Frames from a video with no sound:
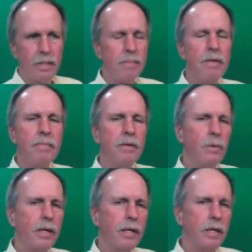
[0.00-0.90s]
They may be
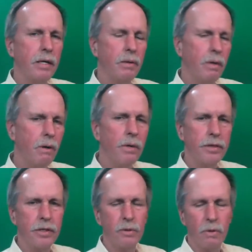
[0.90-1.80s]
running a lower
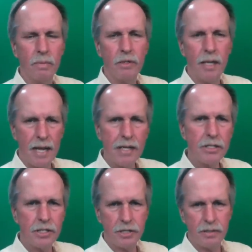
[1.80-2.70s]
than normal
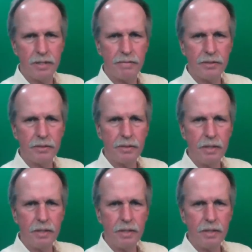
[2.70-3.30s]
oxygen level.